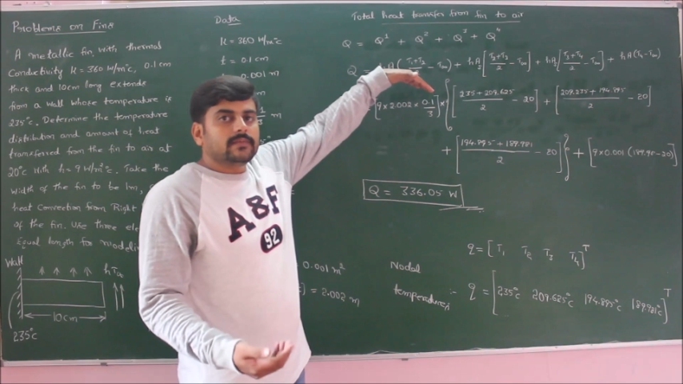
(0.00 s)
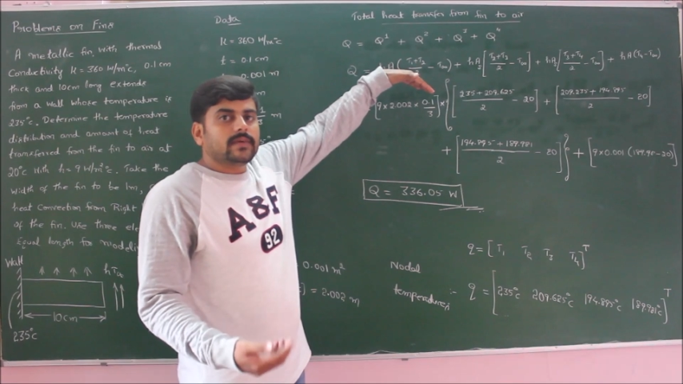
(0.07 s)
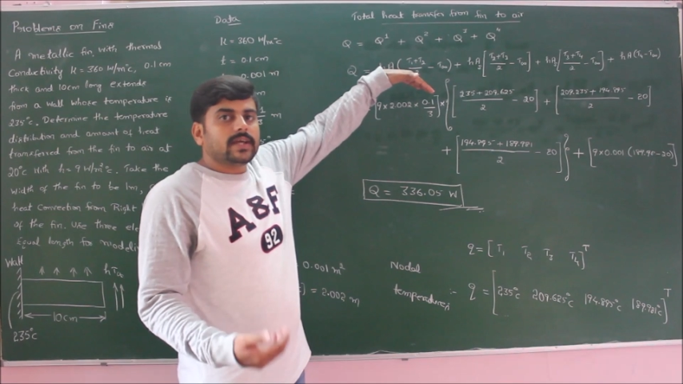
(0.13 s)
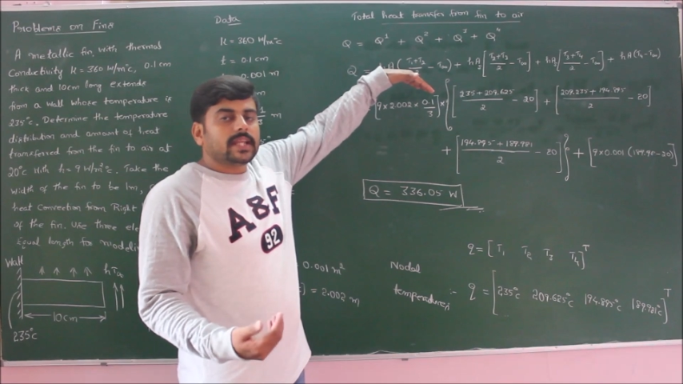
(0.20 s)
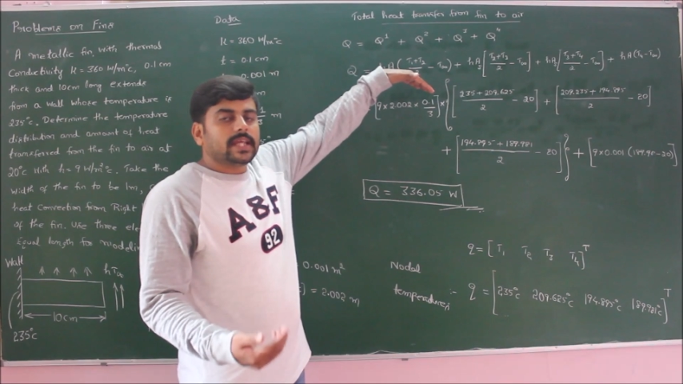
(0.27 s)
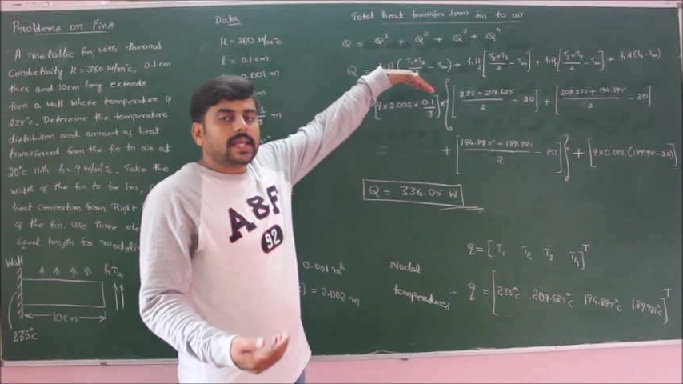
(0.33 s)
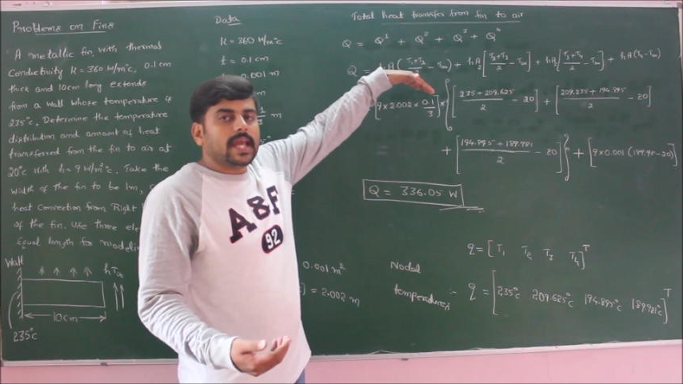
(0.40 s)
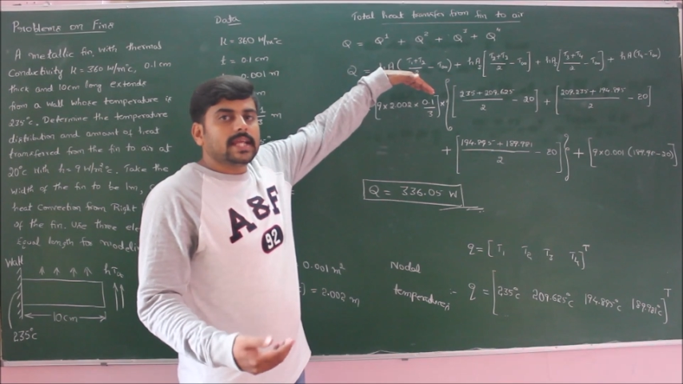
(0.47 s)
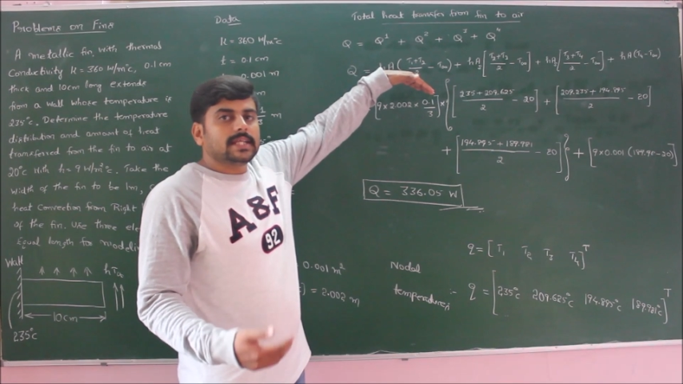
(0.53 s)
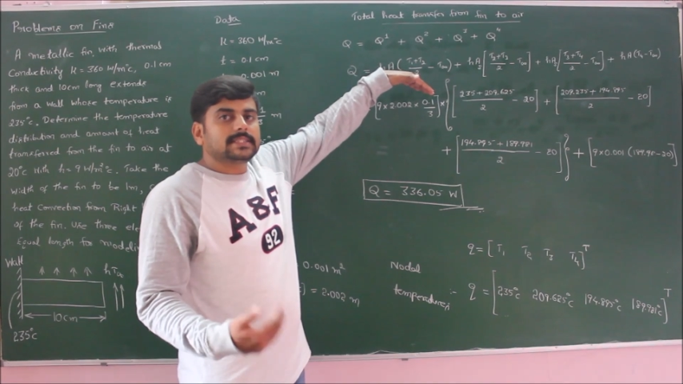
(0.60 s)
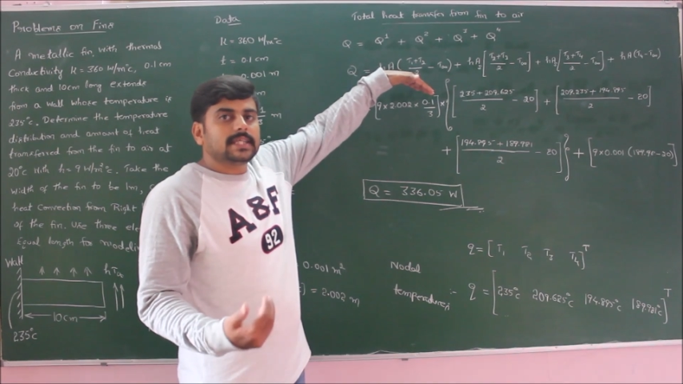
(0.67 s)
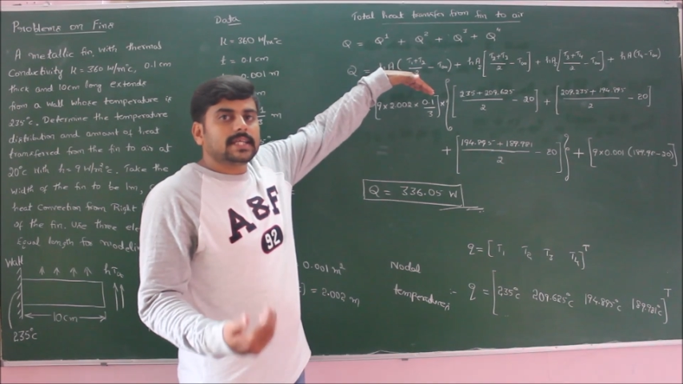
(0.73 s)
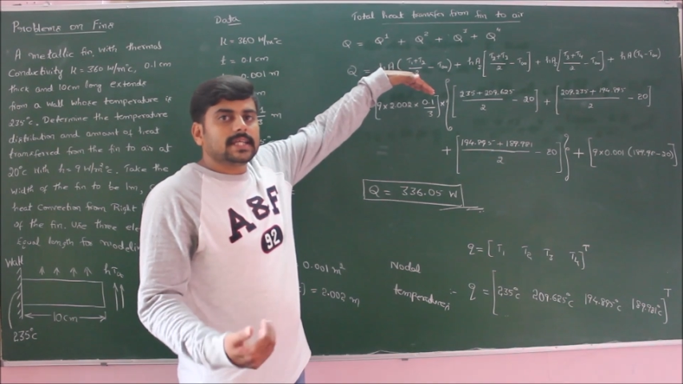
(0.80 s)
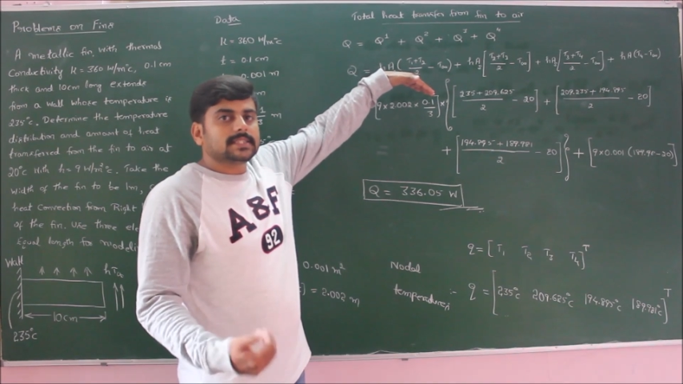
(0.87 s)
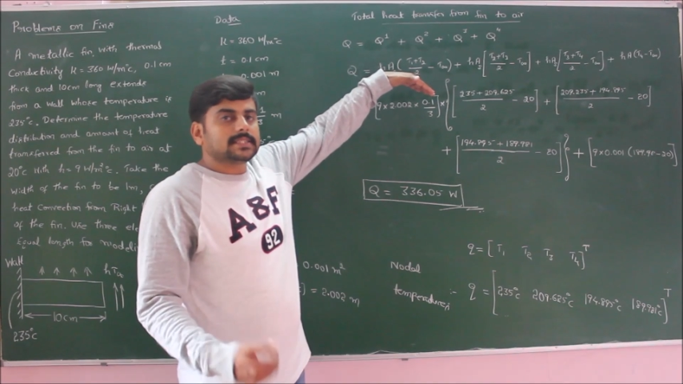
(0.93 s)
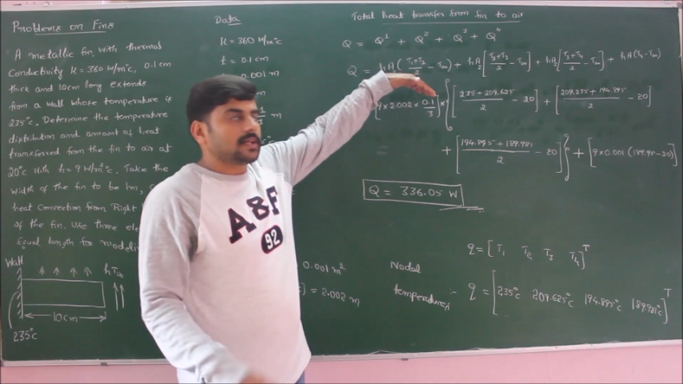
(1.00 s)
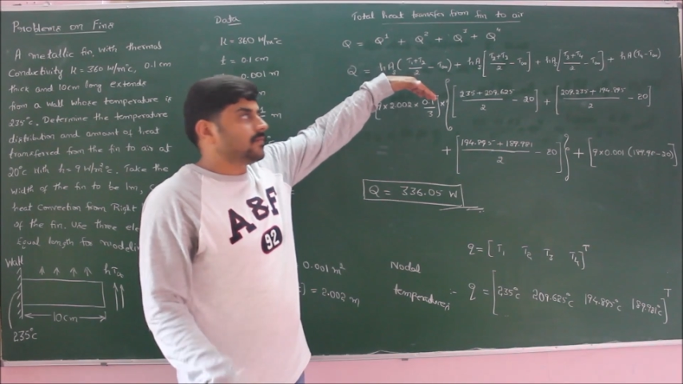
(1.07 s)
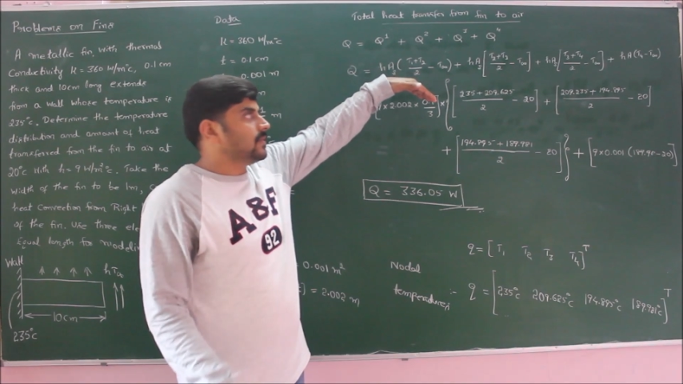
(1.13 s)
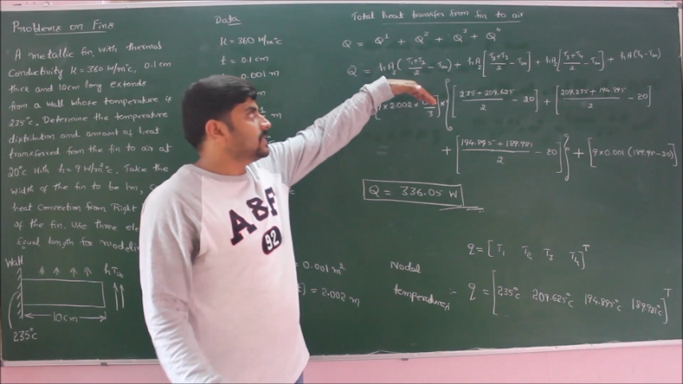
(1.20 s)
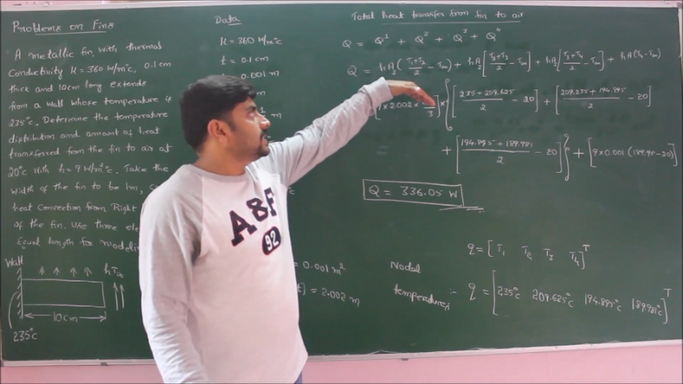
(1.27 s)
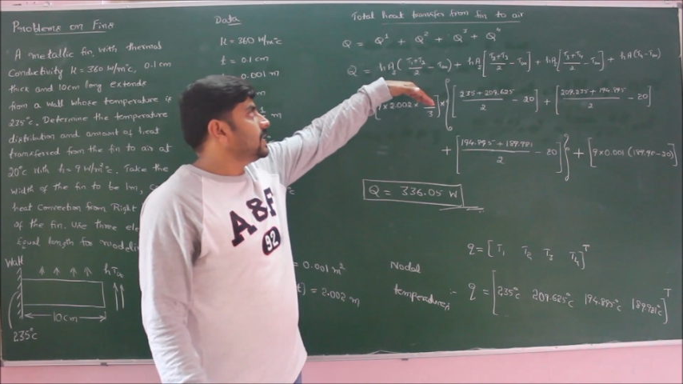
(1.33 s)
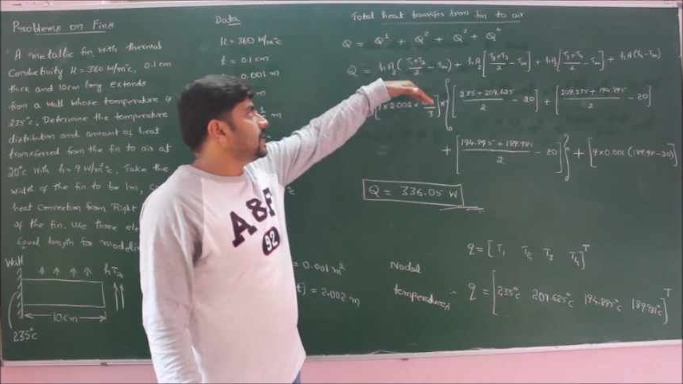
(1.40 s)
where A is the
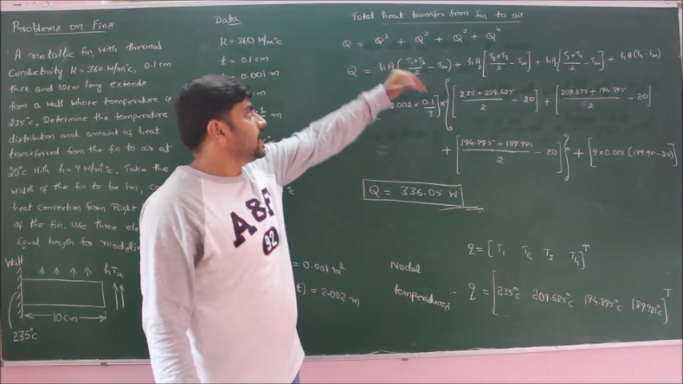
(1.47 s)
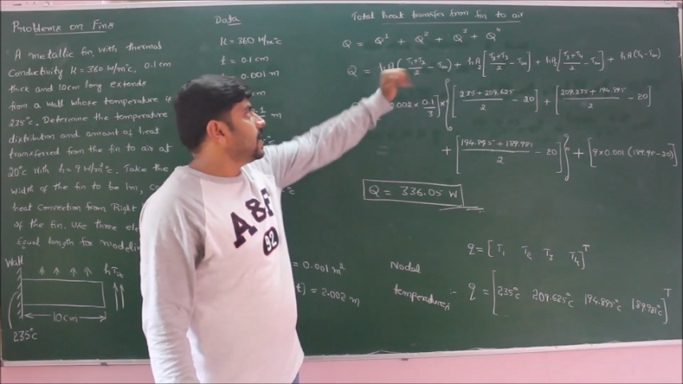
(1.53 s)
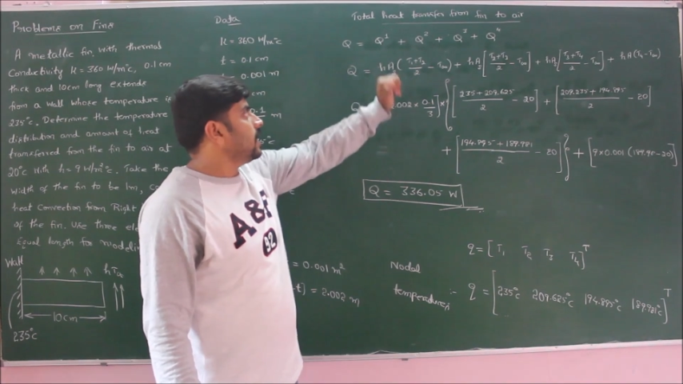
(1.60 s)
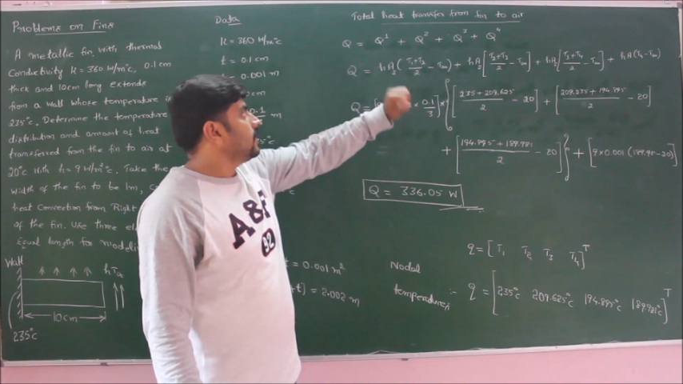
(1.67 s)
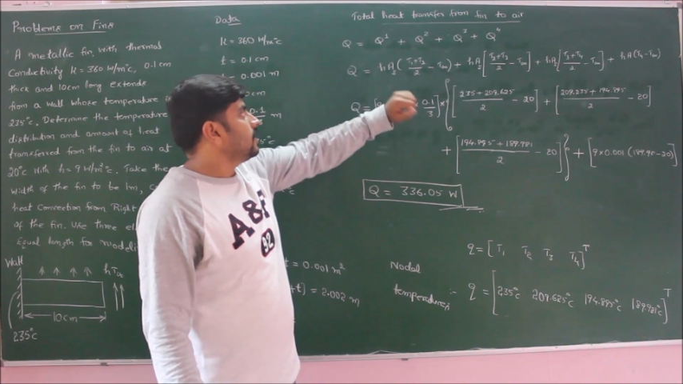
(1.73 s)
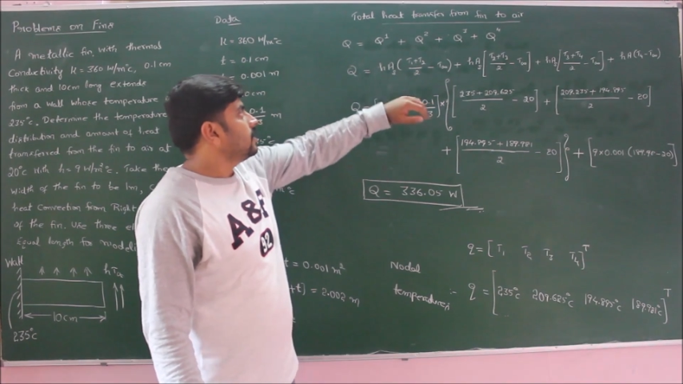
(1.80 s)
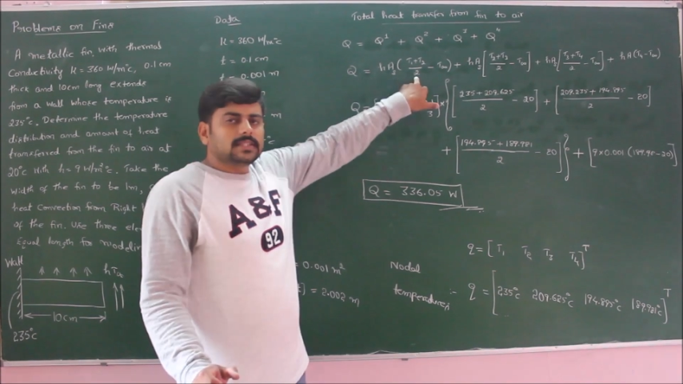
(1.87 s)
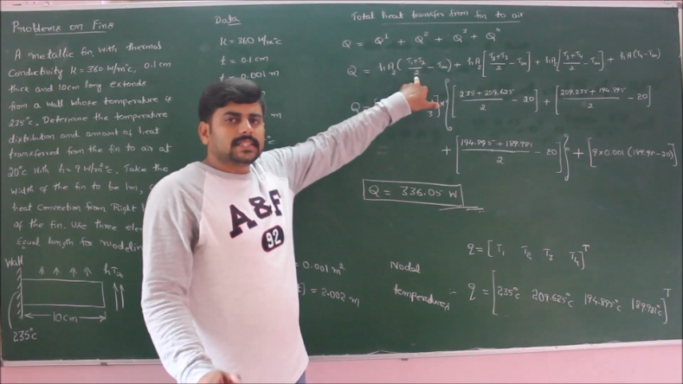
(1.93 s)
surface area.